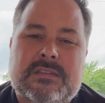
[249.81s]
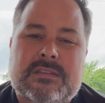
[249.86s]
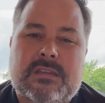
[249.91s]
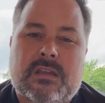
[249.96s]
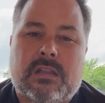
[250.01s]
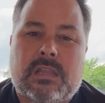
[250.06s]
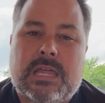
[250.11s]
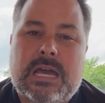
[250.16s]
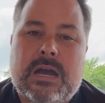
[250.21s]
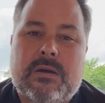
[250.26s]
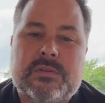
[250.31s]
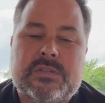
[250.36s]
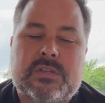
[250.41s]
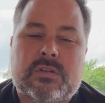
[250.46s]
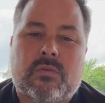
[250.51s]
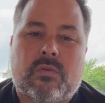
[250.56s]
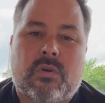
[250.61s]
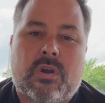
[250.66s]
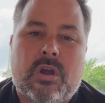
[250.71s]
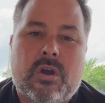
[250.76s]
It's going to allow us
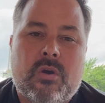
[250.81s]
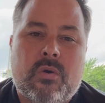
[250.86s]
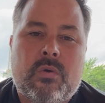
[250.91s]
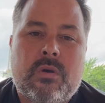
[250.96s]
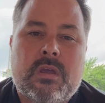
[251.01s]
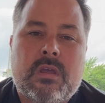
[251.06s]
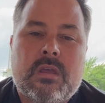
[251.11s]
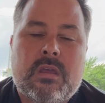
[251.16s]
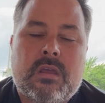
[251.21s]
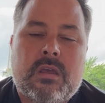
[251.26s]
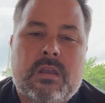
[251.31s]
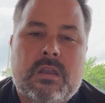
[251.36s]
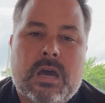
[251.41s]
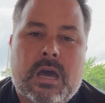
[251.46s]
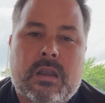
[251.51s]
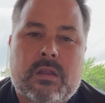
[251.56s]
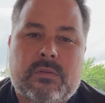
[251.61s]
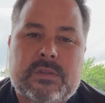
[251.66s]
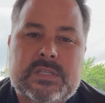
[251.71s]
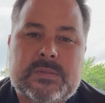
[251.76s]
to grow,
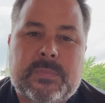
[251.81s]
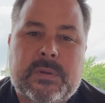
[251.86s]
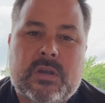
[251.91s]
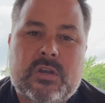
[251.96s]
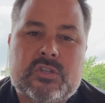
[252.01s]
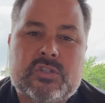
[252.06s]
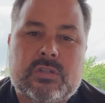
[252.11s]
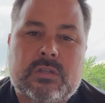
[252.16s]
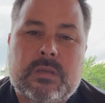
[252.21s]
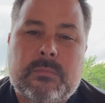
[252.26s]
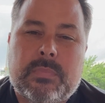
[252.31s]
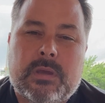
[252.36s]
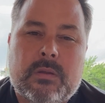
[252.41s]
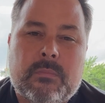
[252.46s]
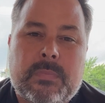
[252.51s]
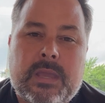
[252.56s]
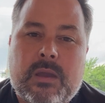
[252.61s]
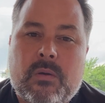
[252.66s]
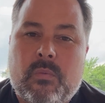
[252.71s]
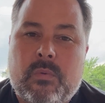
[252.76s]
not only spiritually,
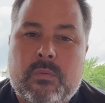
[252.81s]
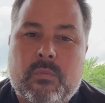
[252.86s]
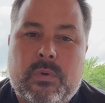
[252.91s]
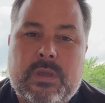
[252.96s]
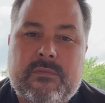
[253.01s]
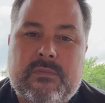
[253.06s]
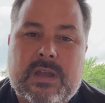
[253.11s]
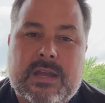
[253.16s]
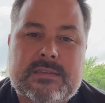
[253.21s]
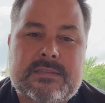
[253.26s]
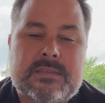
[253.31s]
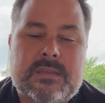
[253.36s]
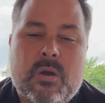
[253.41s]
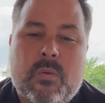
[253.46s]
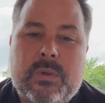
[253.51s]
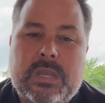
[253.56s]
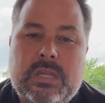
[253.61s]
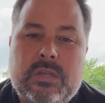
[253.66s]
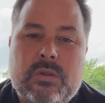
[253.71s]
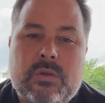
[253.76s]
but, man, we've got so
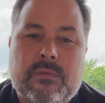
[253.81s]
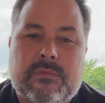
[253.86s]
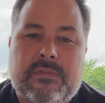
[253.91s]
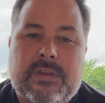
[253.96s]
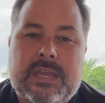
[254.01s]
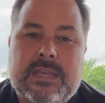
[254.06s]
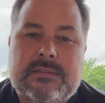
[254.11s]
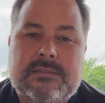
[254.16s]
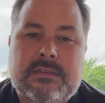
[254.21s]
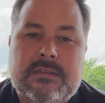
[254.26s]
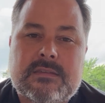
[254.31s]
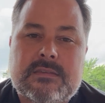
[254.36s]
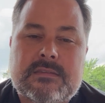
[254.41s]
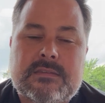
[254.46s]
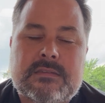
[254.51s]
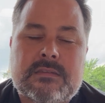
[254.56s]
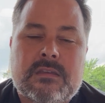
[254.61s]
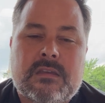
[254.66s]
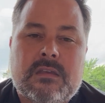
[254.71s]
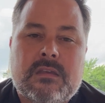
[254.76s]
many new faces,